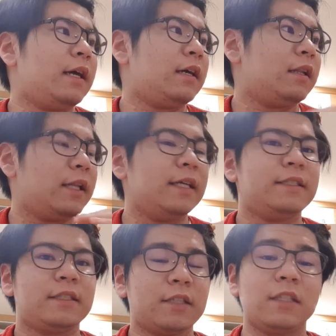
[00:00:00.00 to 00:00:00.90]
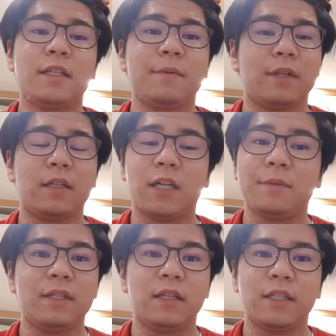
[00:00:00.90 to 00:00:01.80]
list, a
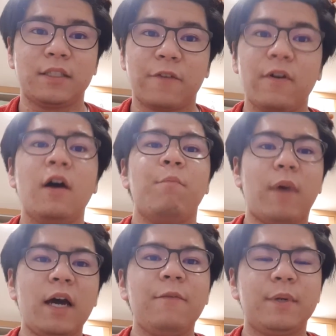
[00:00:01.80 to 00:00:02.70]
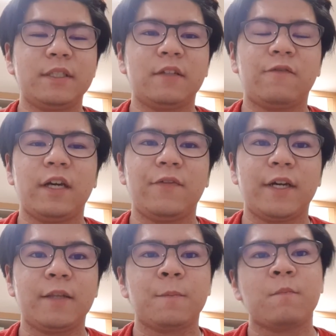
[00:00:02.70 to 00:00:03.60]
top 10 list of my personal
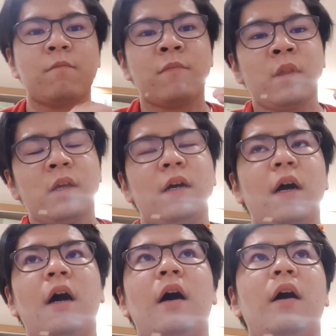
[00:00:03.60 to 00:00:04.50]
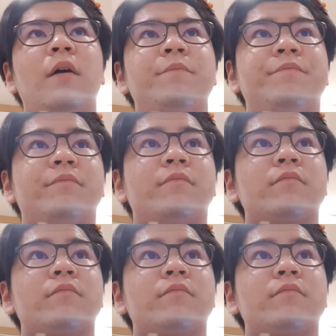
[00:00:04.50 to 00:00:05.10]
favorite Kamen